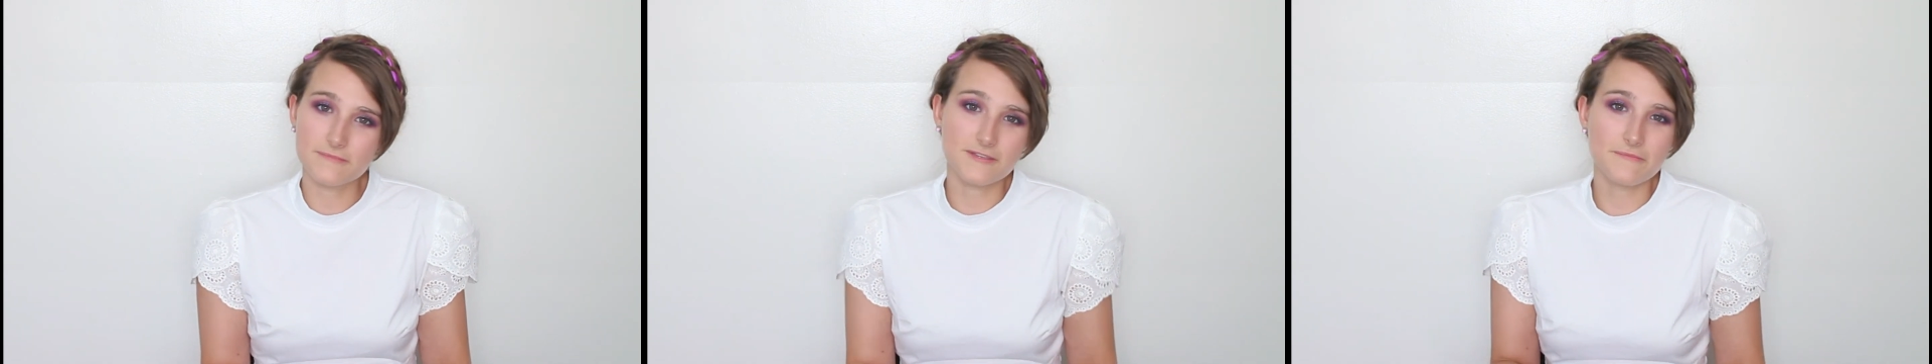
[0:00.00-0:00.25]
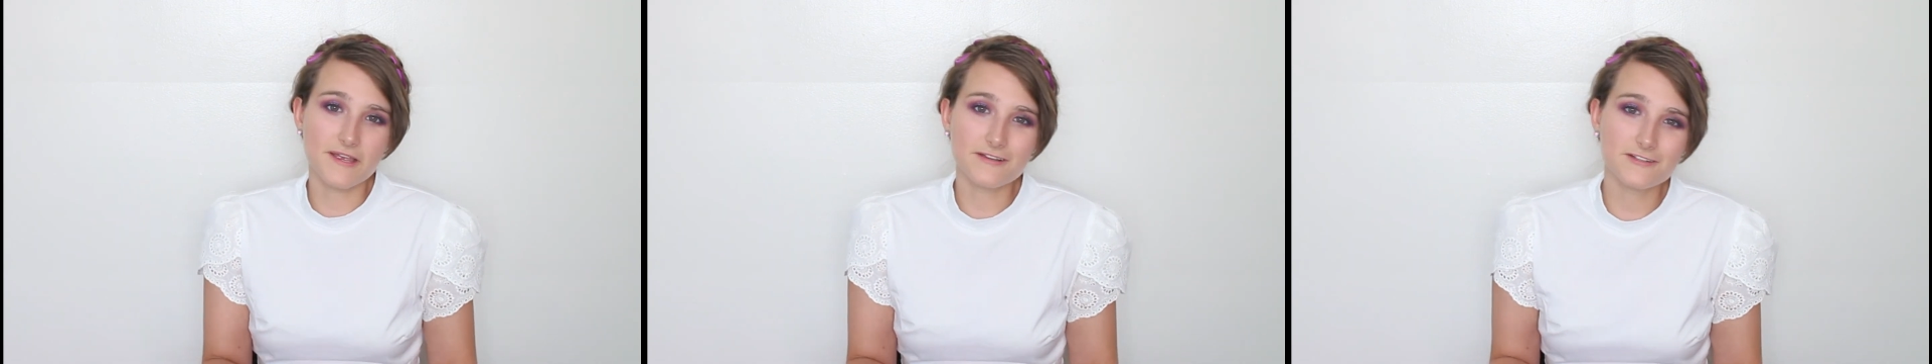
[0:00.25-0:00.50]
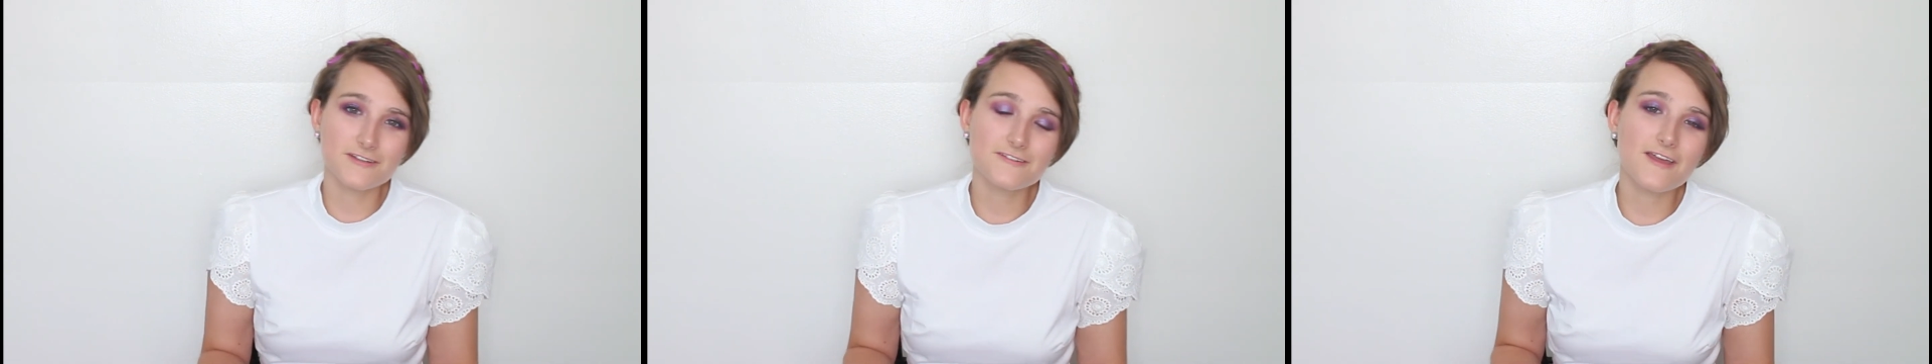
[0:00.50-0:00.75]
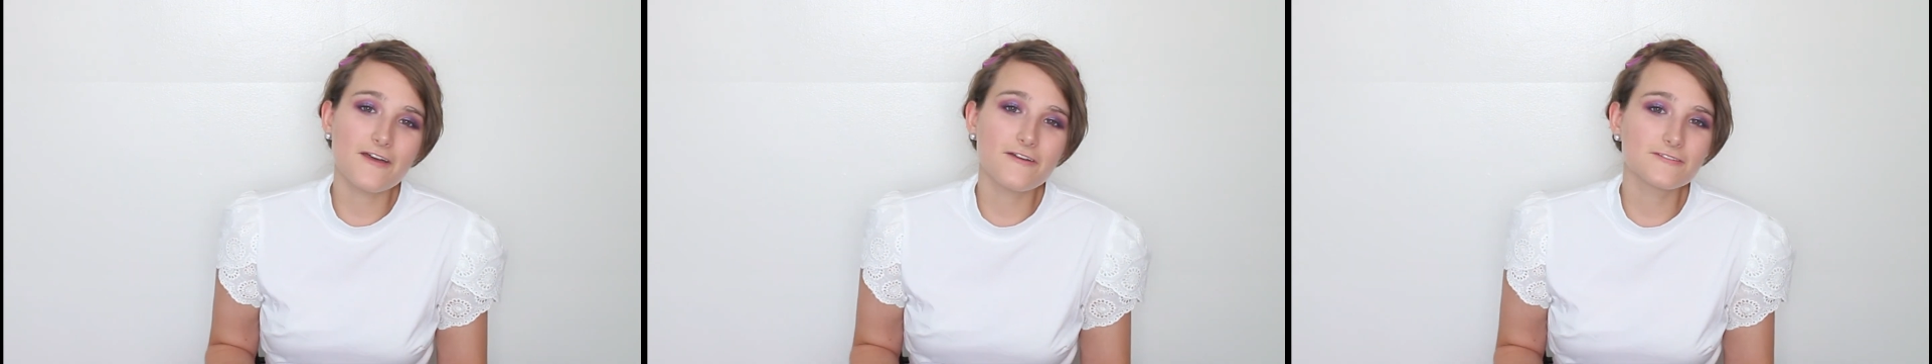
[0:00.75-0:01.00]
So make sure
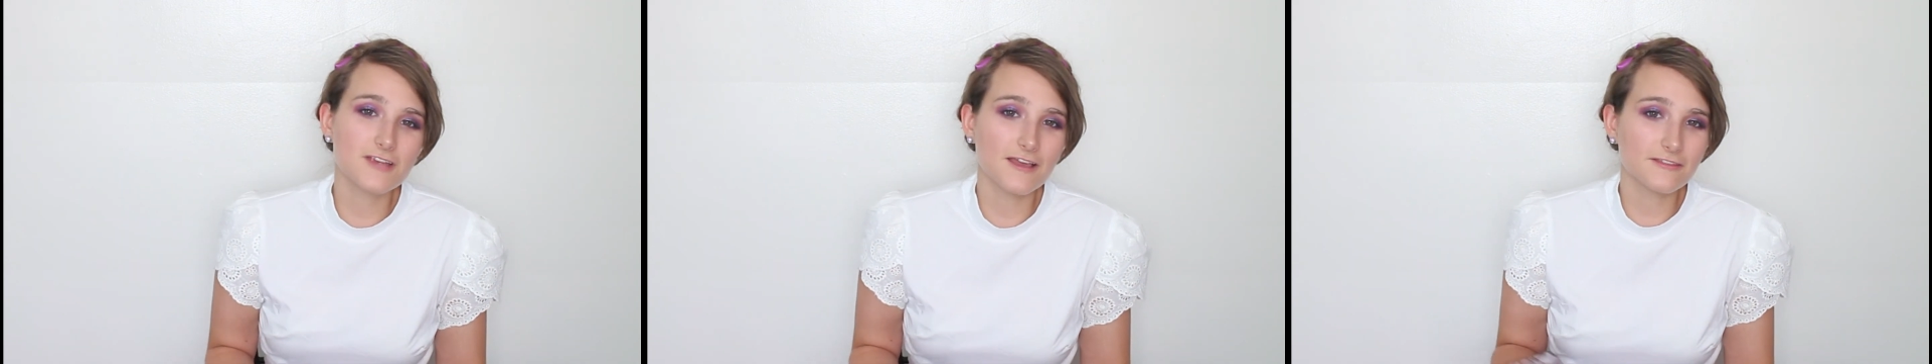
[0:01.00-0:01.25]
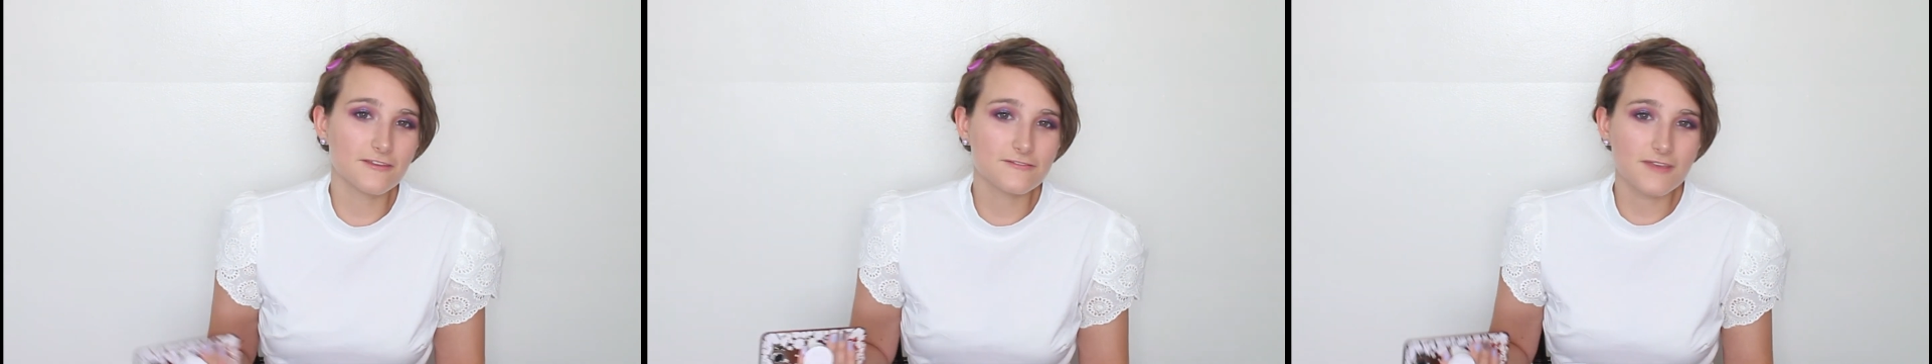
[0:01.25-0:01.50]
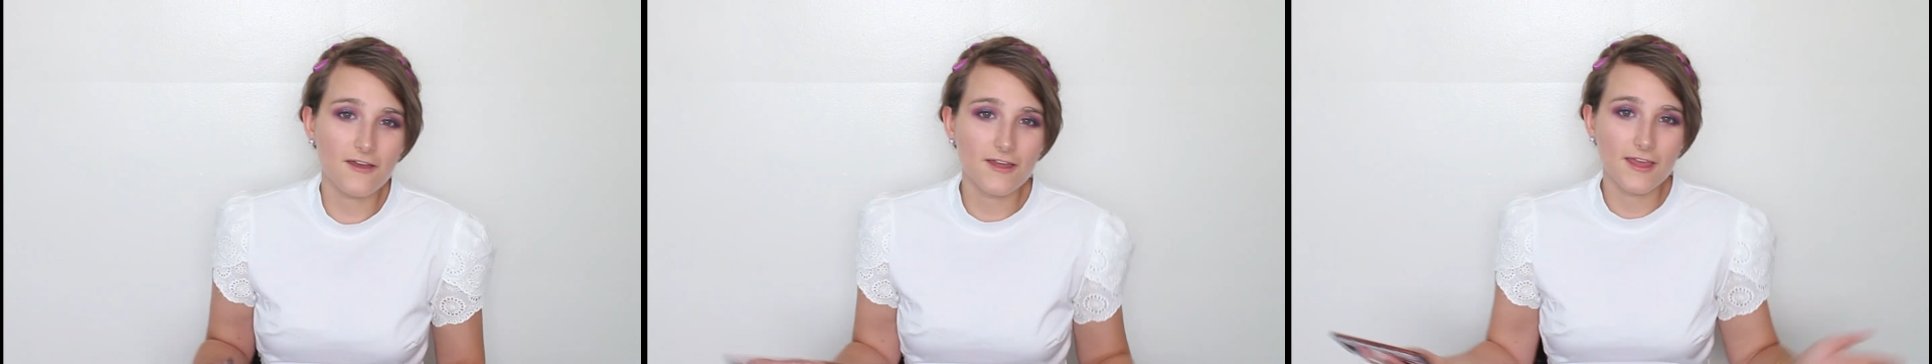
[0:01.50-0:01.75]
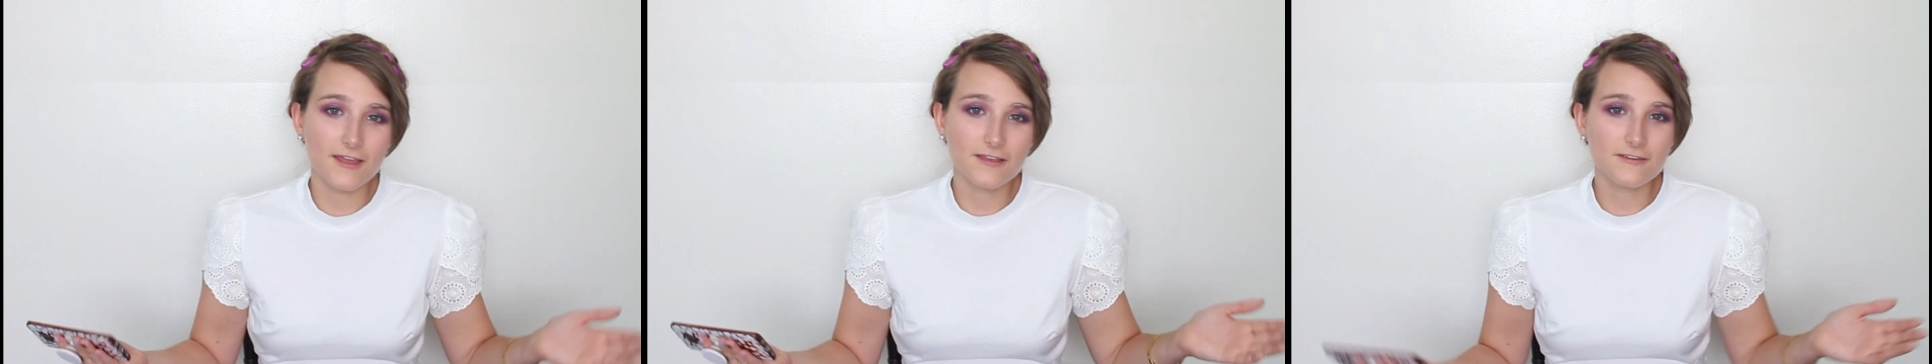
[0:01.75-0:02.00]
you go check those out
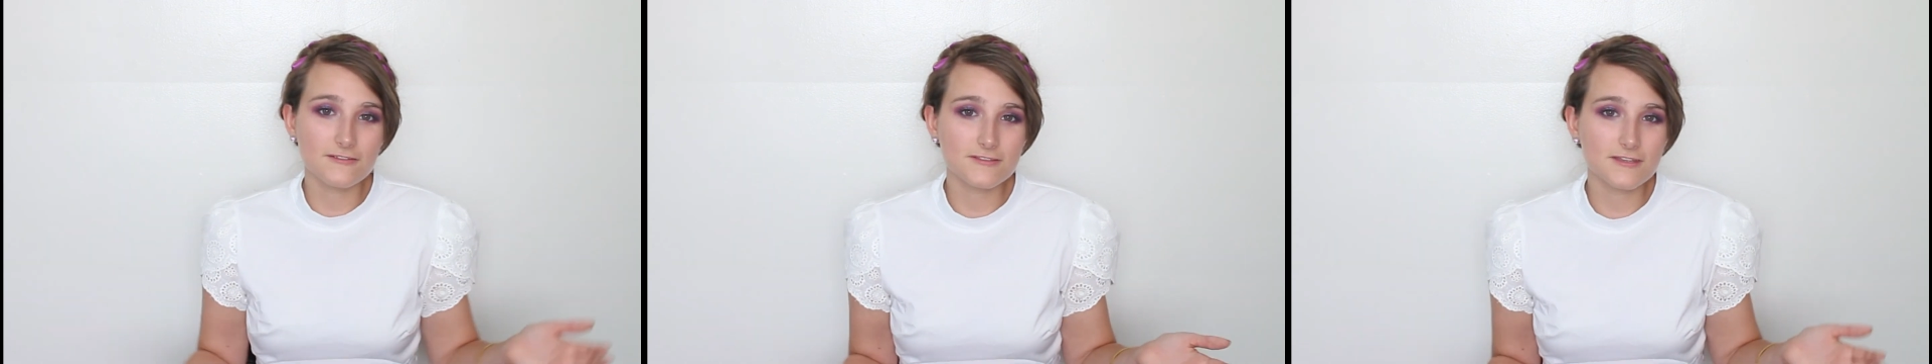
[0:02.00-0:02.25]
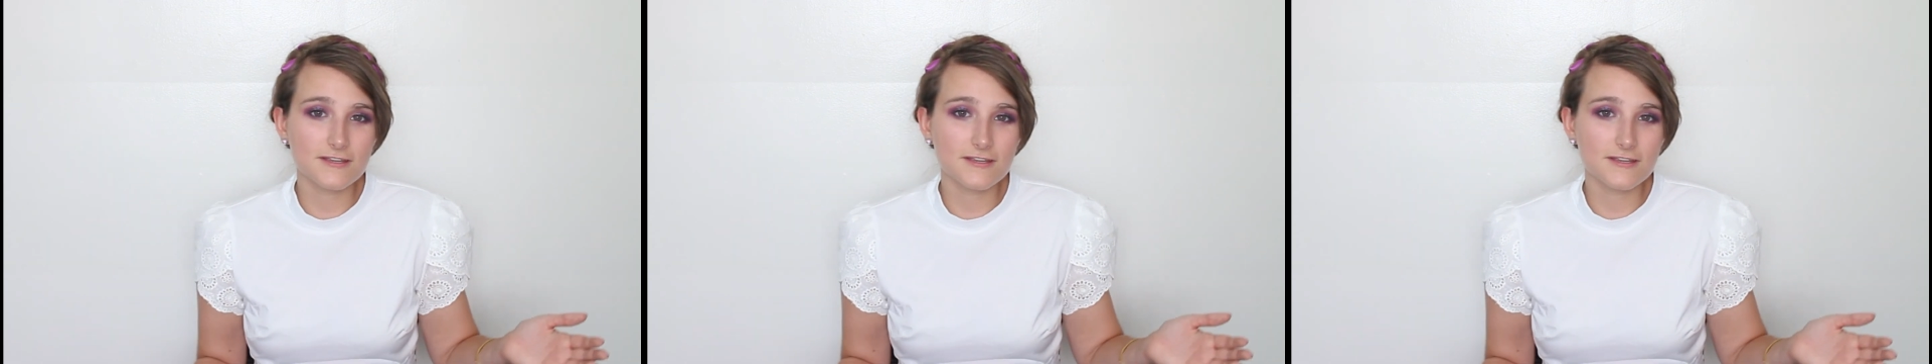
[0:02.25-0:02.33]
and use